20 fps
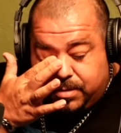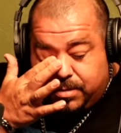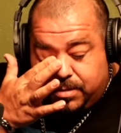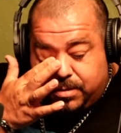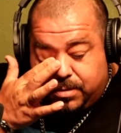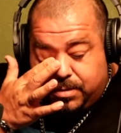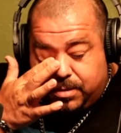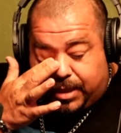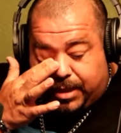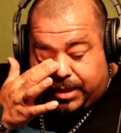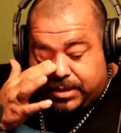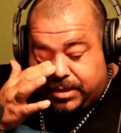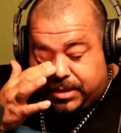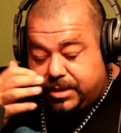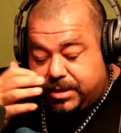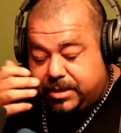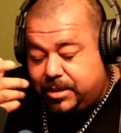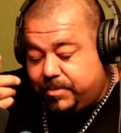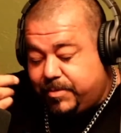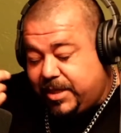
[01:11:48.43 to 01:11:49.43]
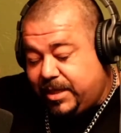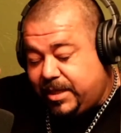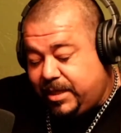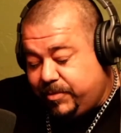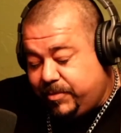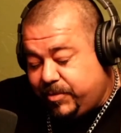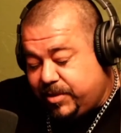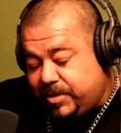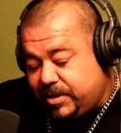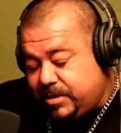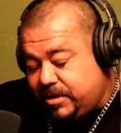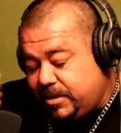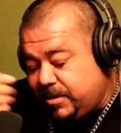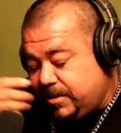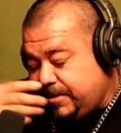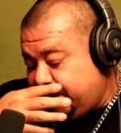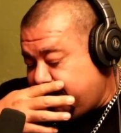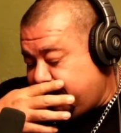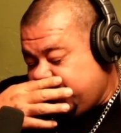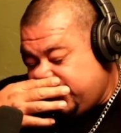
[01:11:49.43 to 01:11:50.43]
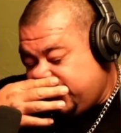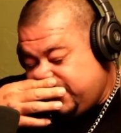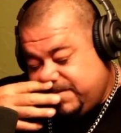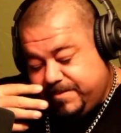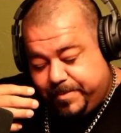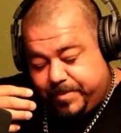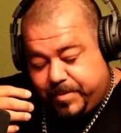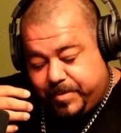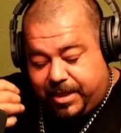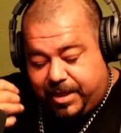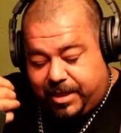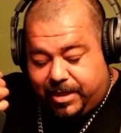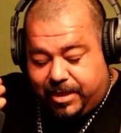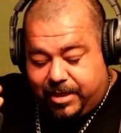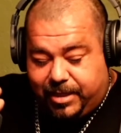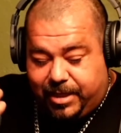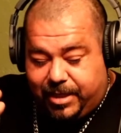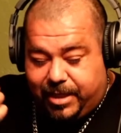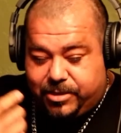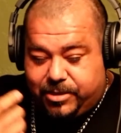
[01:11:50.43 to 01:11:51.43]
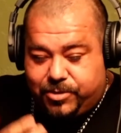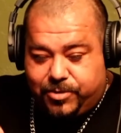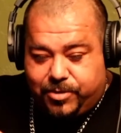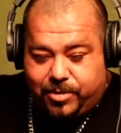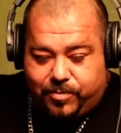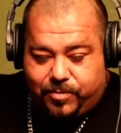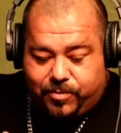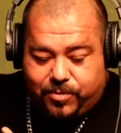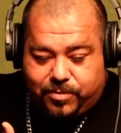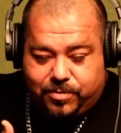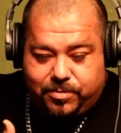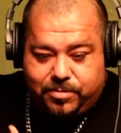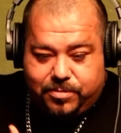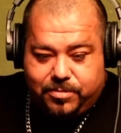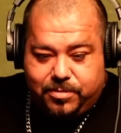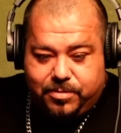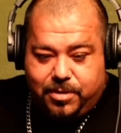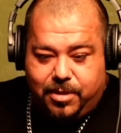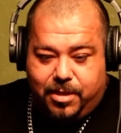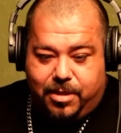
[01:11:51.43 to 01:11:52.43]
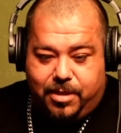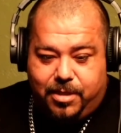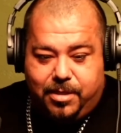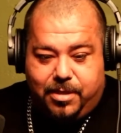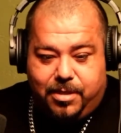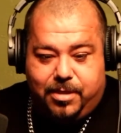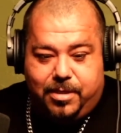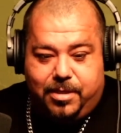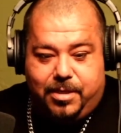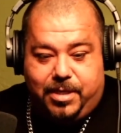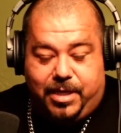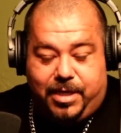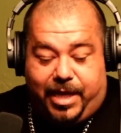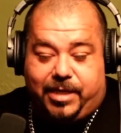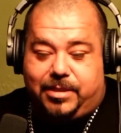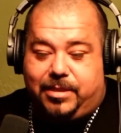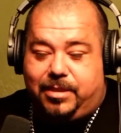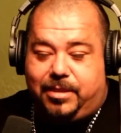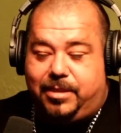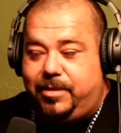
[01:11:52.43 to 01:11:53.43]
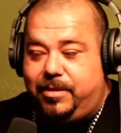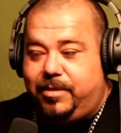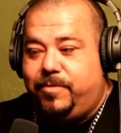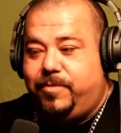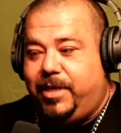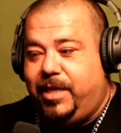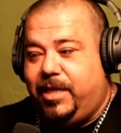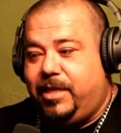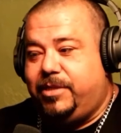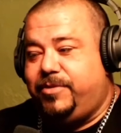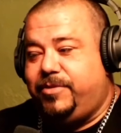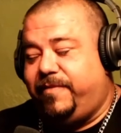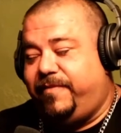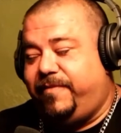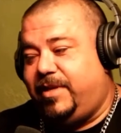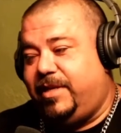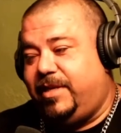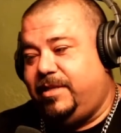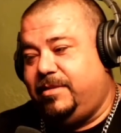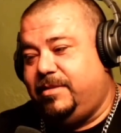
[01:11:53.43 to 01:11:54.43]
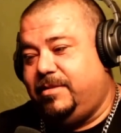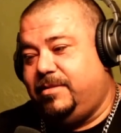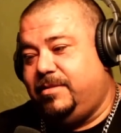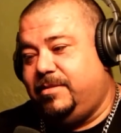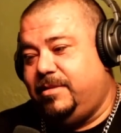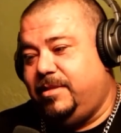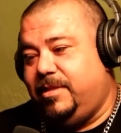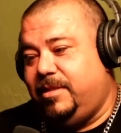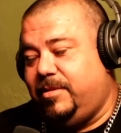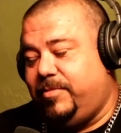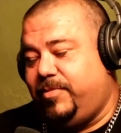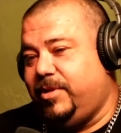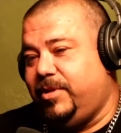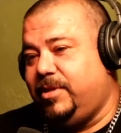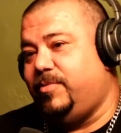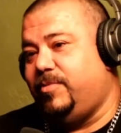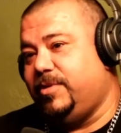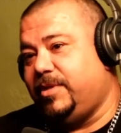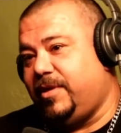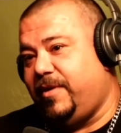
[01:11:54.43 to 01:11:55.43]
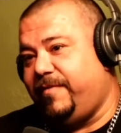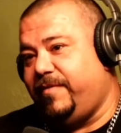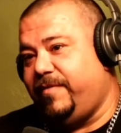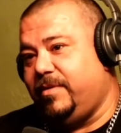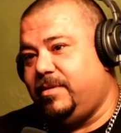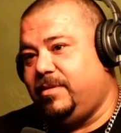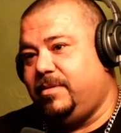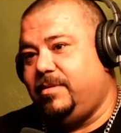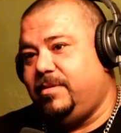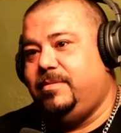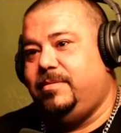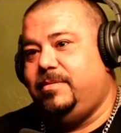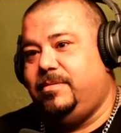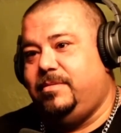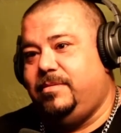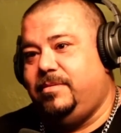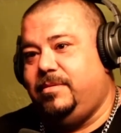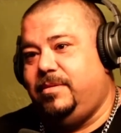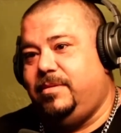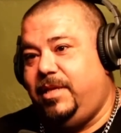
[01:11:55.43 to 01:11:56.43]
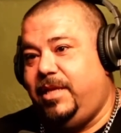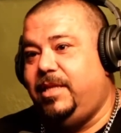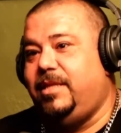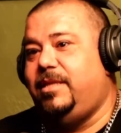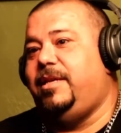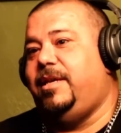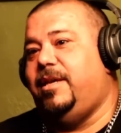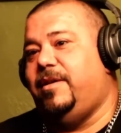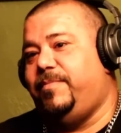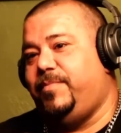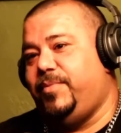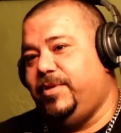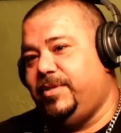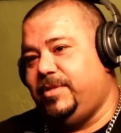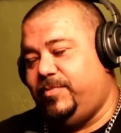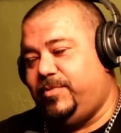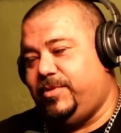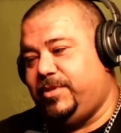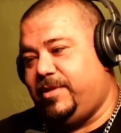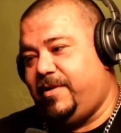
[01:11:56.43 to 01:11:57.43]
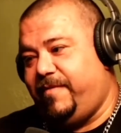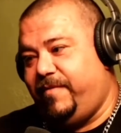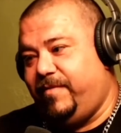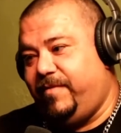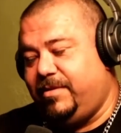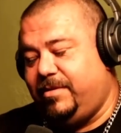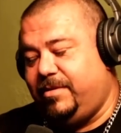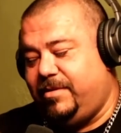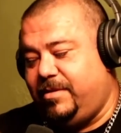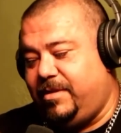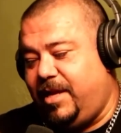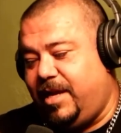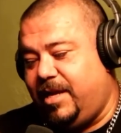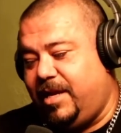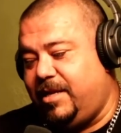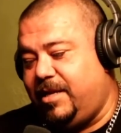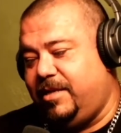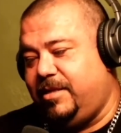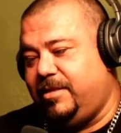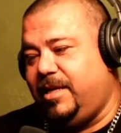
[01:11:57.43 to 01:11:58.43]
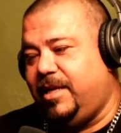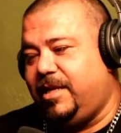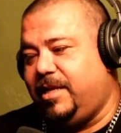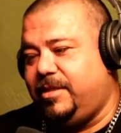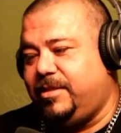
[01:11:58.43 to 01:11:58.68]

like I said, something about Emerson earlier. I got in trouble. Actually, we got into a fight in the principal's office. In the principal's office. I got into